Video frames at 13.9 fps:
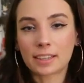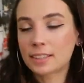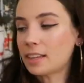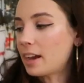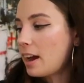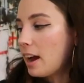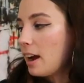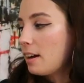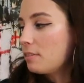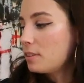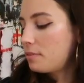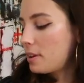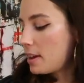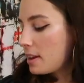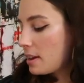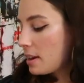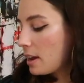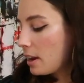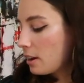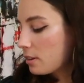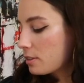Next I have
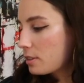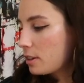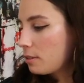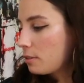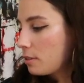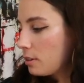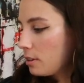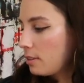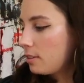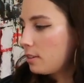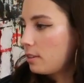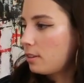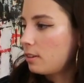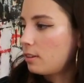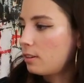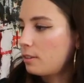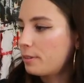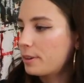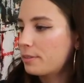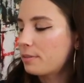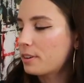Vane, Arizona.
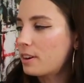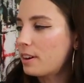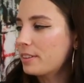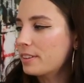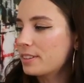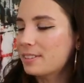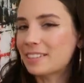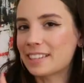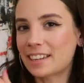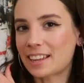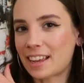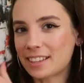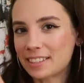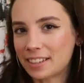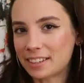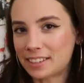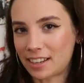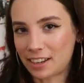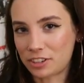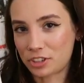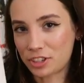Oh, I forgot this one that has like
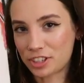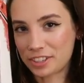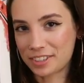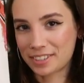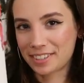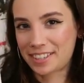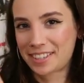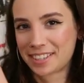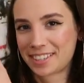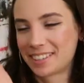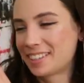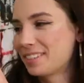textures.